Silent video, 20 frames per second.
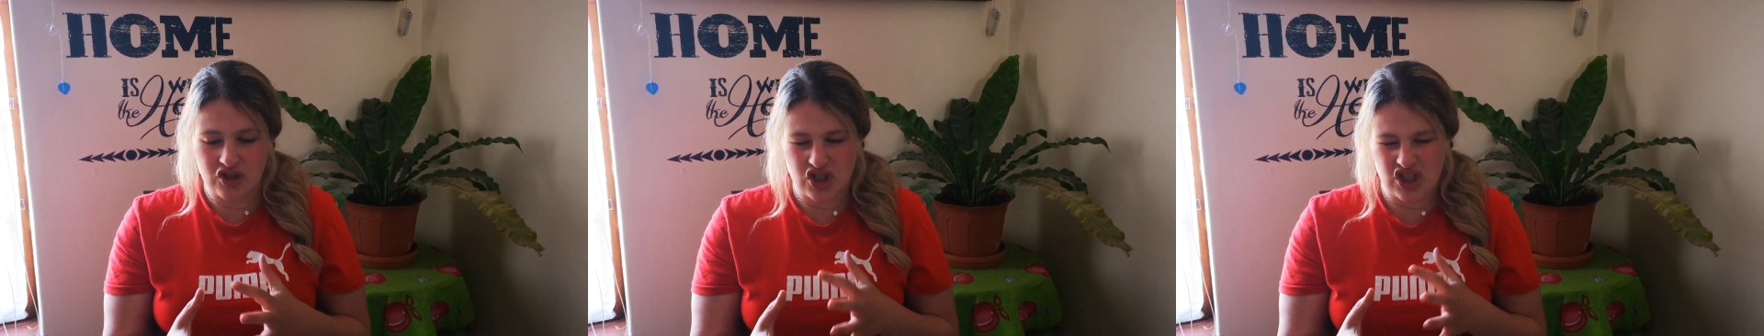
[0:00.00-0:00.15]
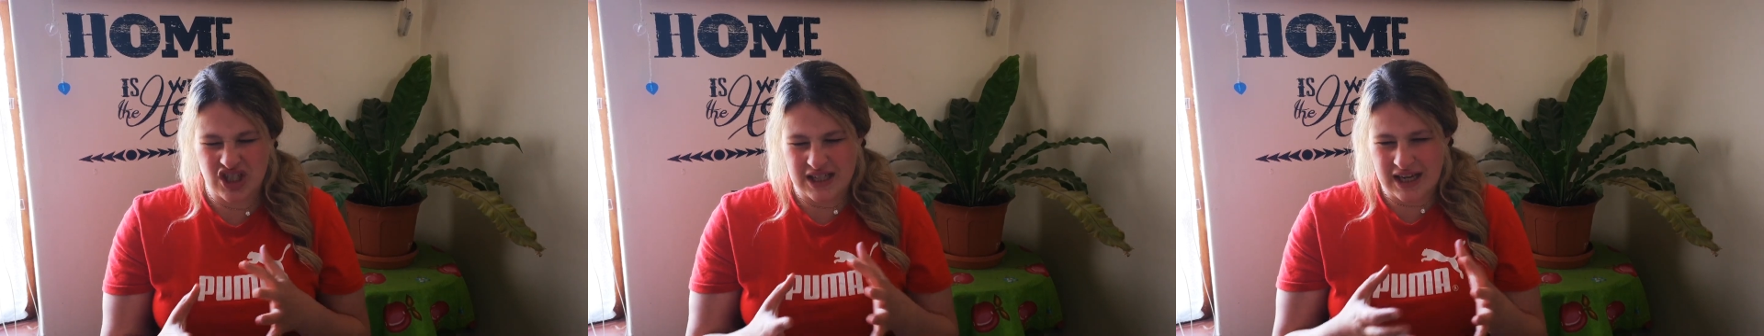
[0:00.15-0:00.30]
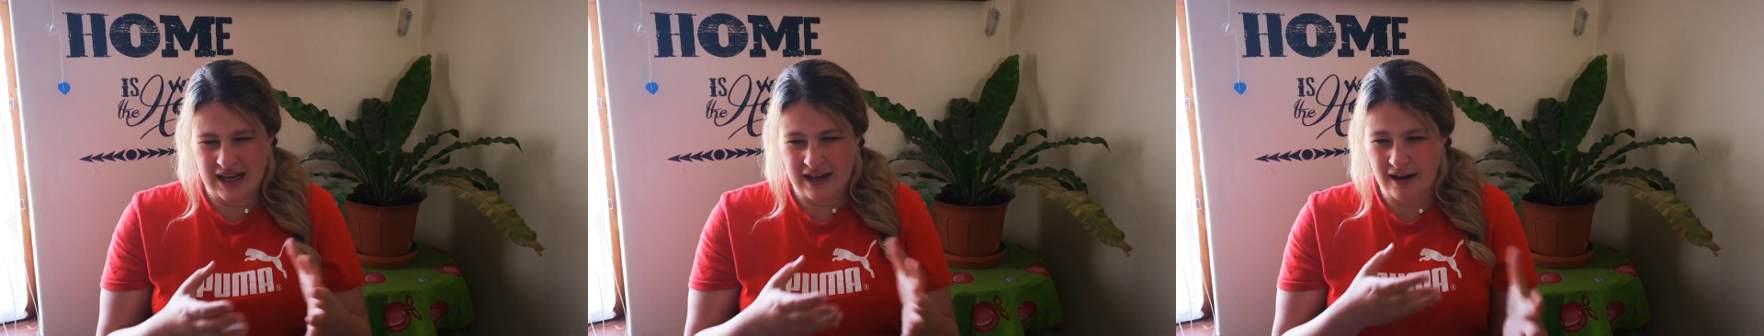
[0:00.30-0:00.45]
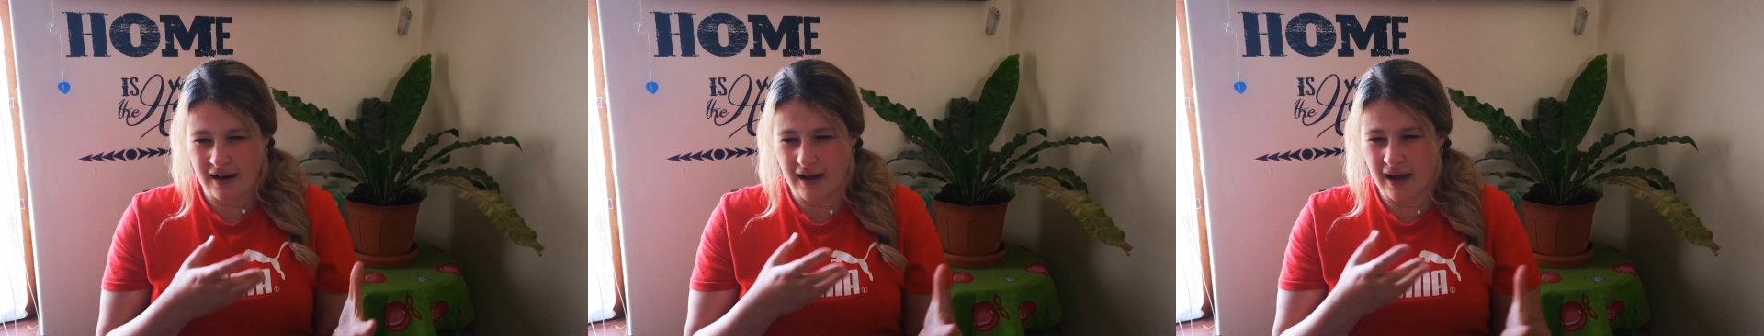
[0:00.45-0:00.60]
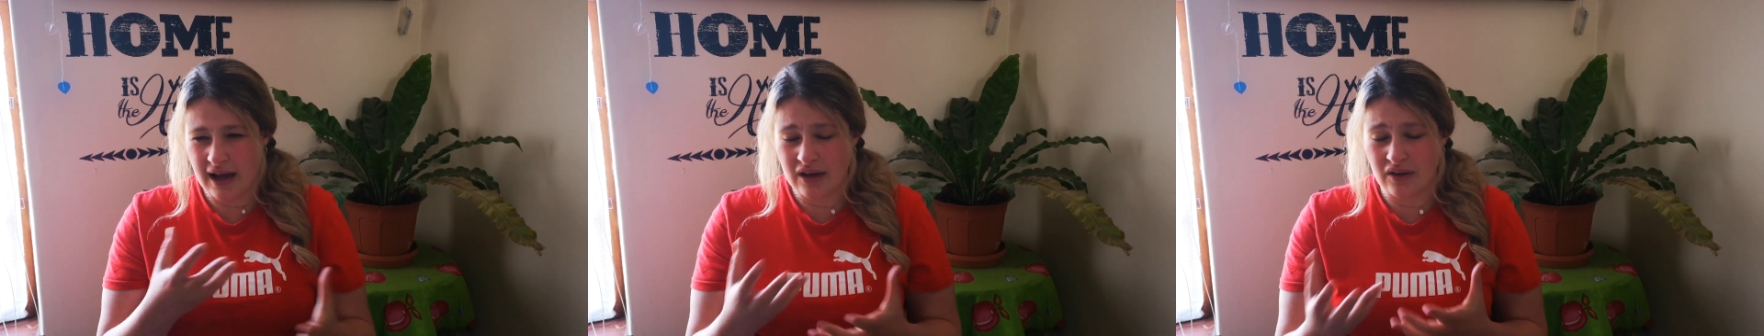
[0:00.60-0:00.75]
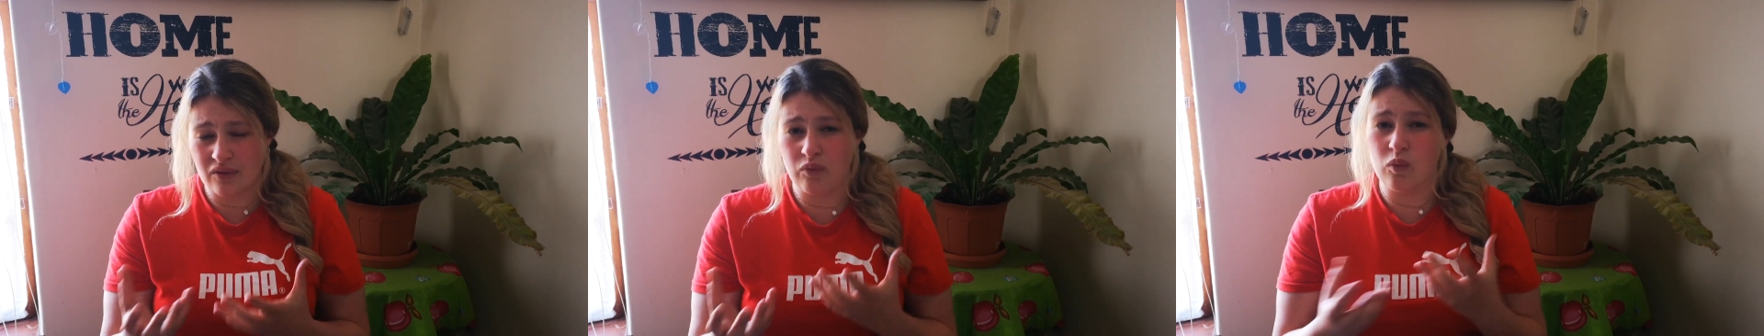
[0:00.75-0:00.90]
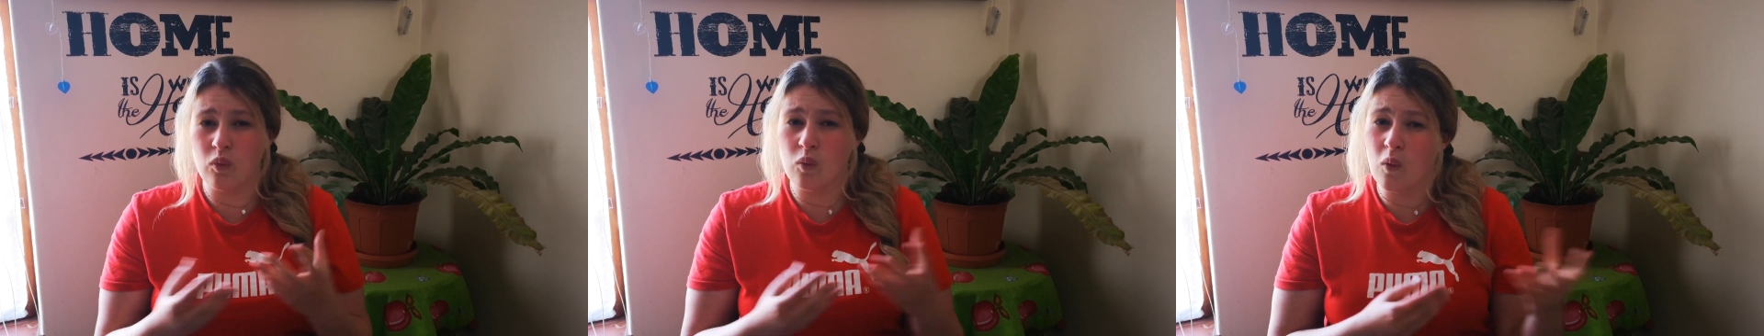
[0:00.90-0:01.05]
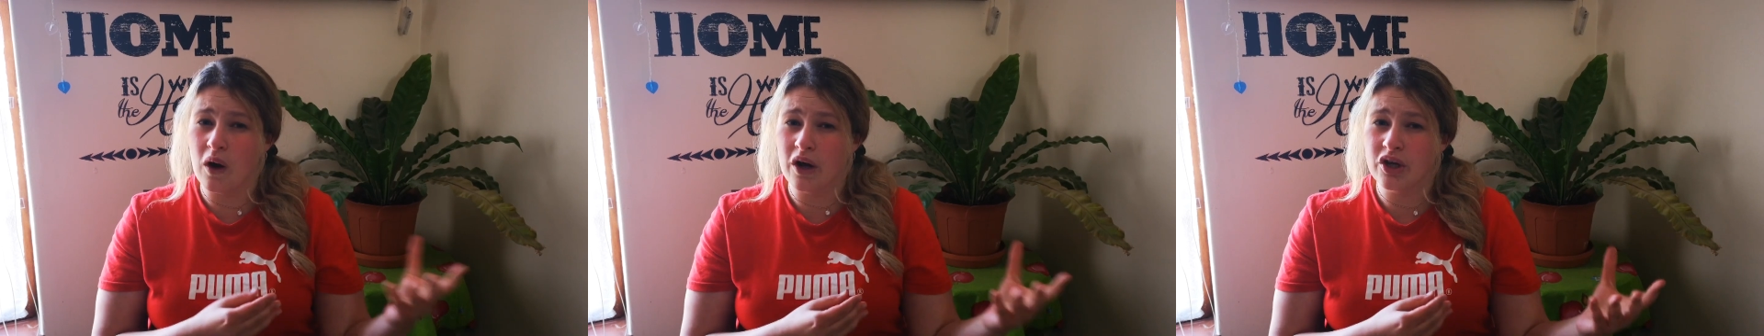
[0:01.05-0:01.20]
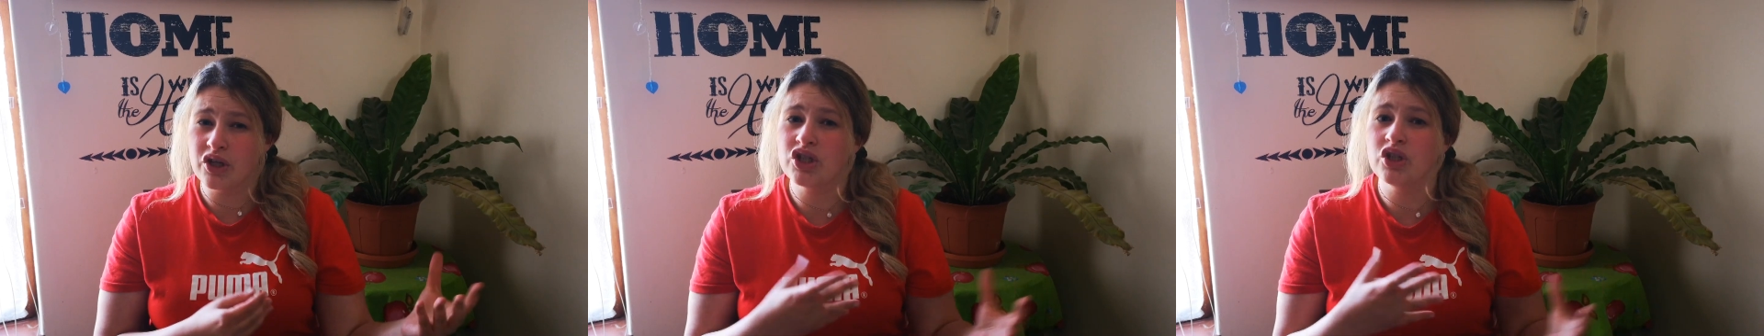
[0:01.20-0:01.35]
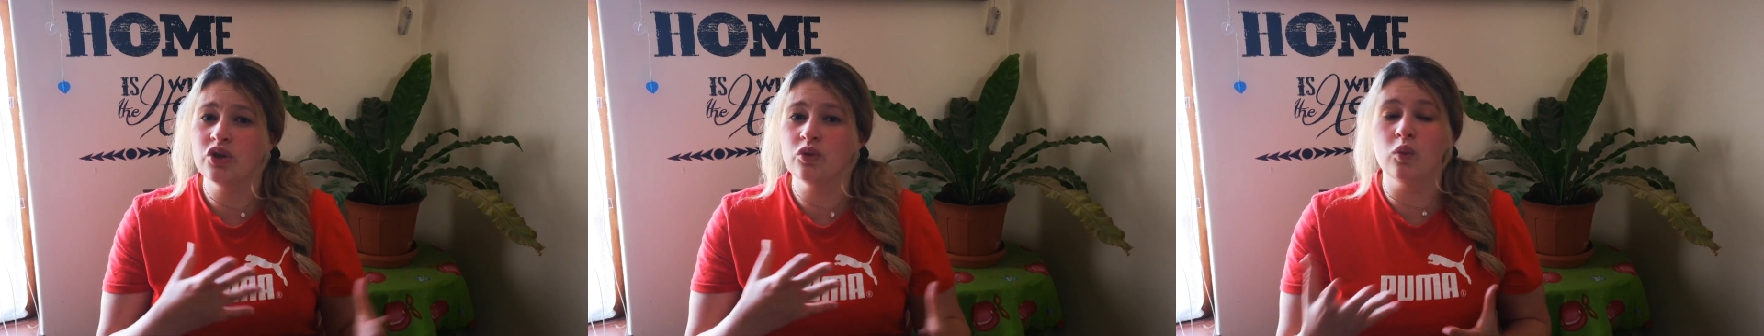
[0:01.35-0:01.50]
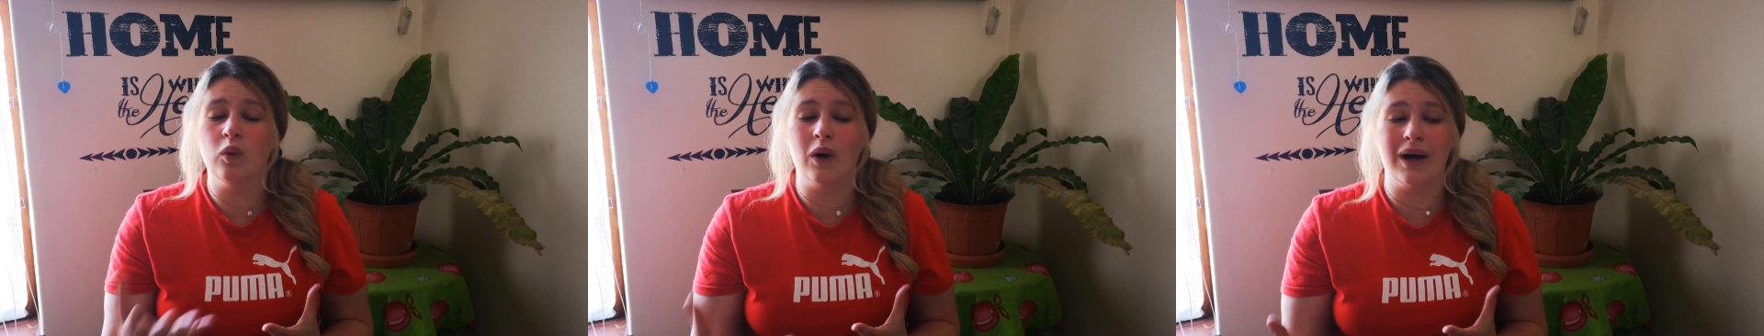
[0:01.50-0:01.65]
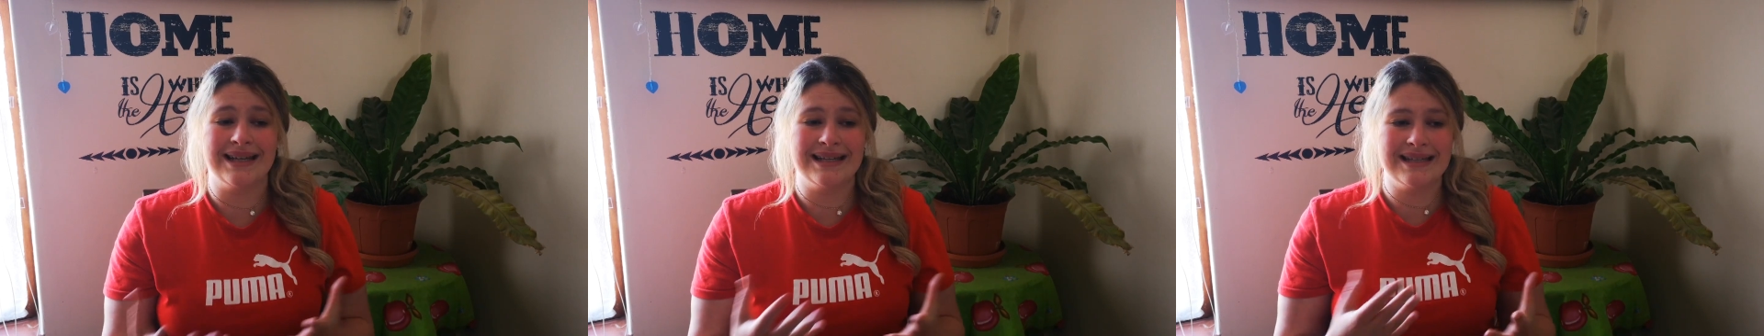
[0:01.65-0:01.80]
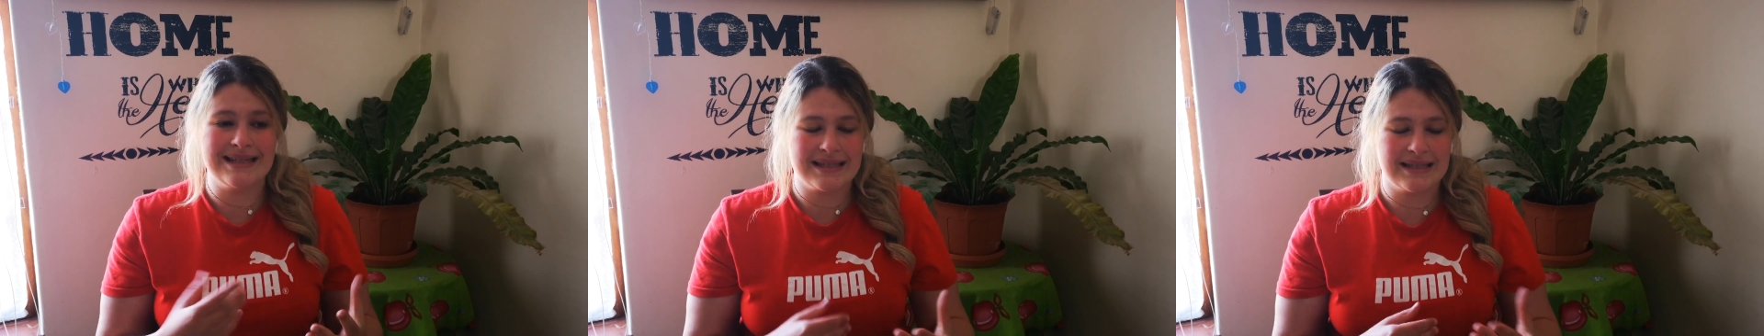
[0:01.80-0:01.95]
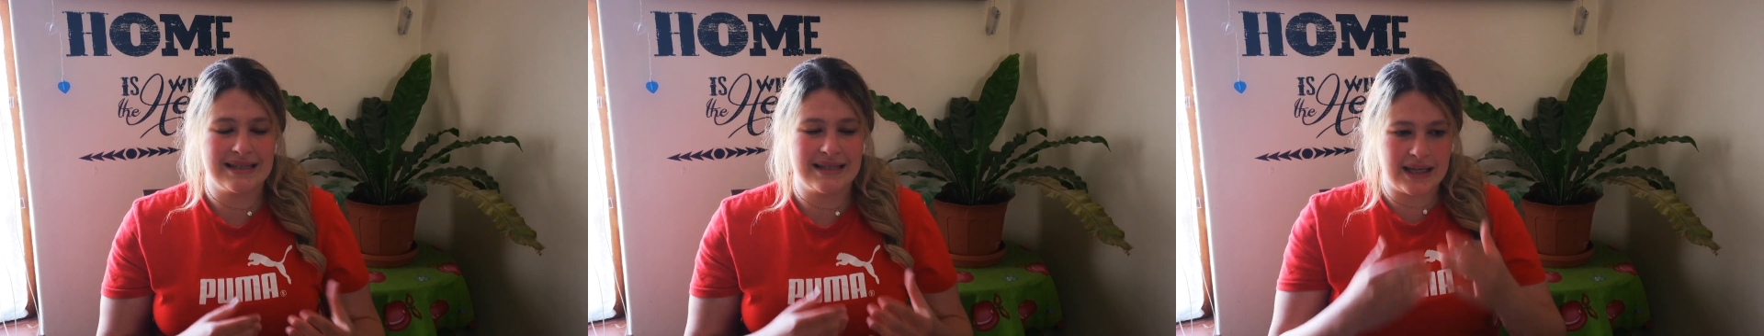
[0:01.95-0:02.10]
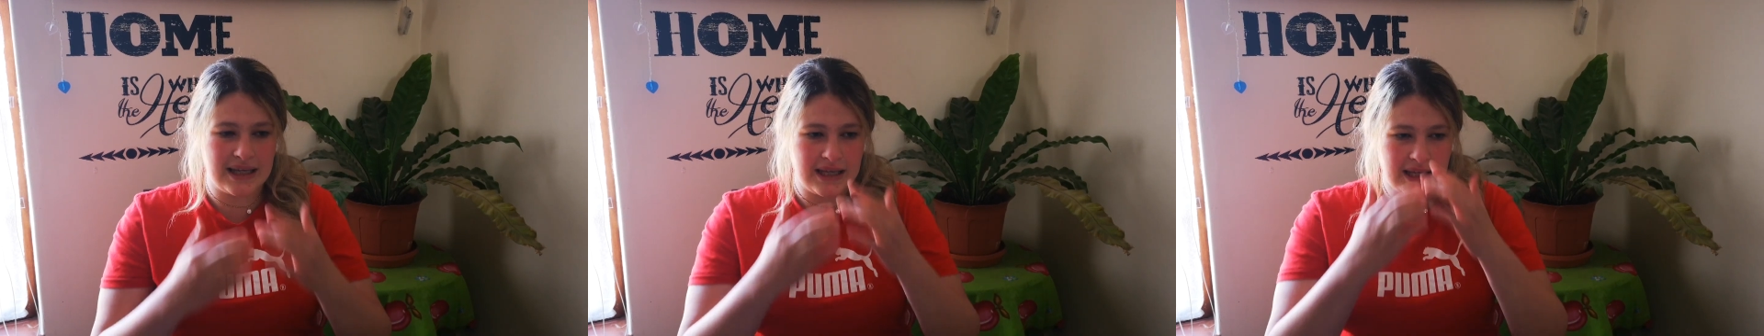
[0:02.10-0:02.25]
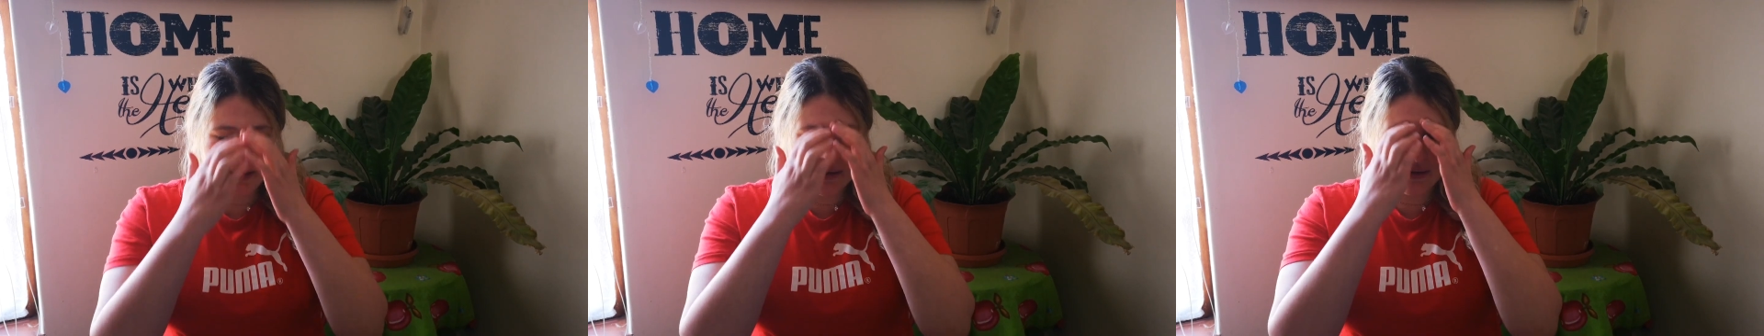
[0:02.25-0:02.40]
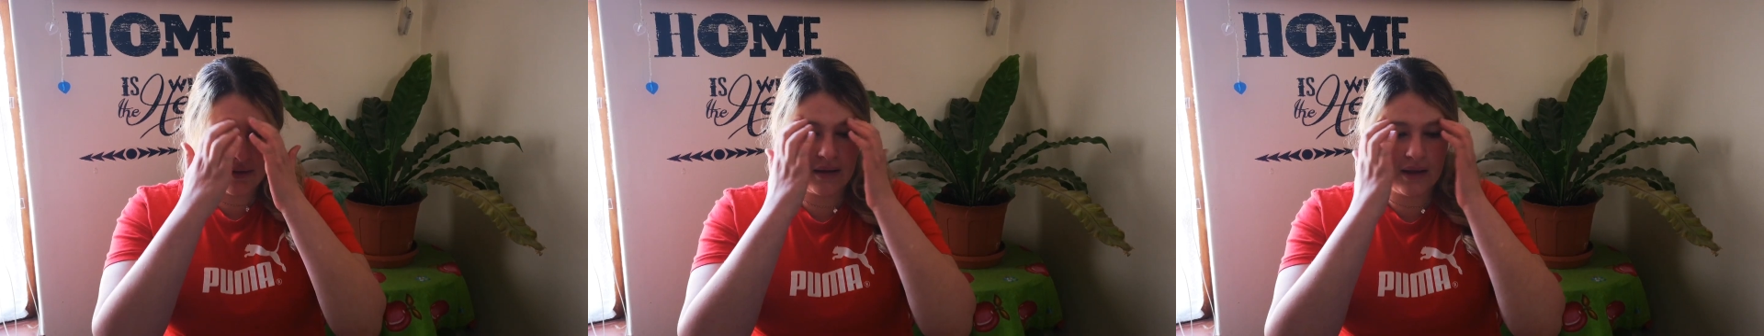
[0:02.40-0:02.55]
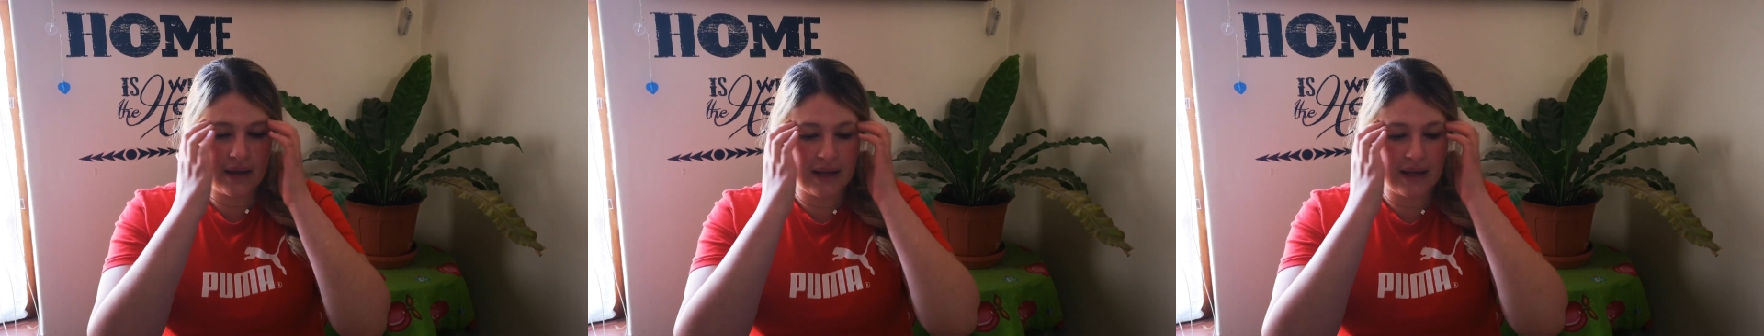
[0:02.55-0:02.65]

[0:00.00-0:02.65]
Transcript: just in line of what you want to see.